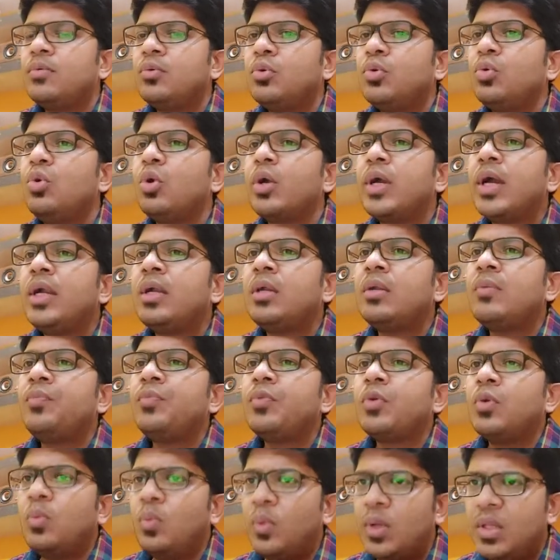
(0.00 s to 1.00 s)
To look at
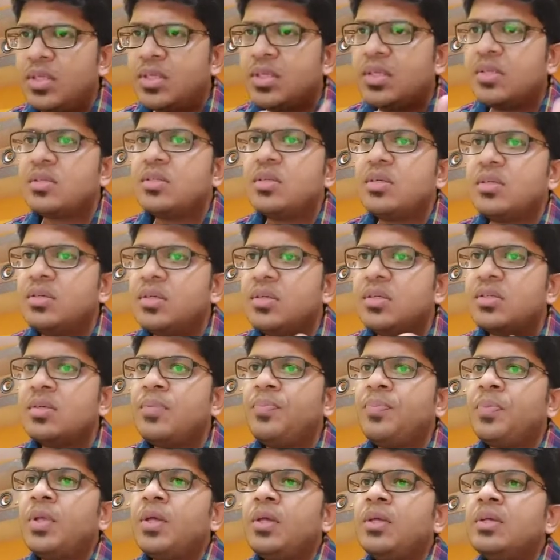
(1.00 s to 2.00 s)
Wilson's disease.
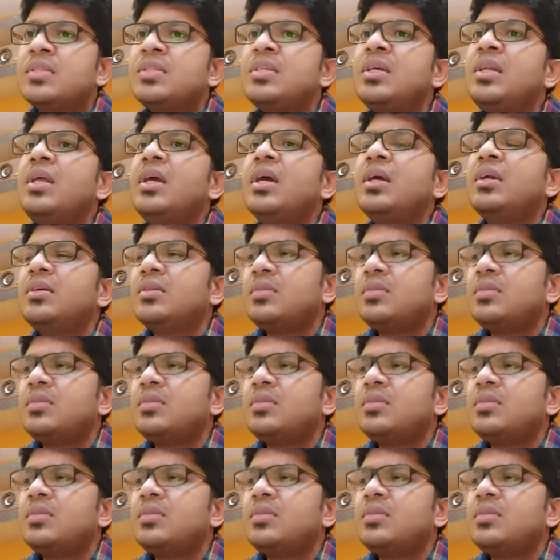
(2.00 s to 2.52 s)
Celiac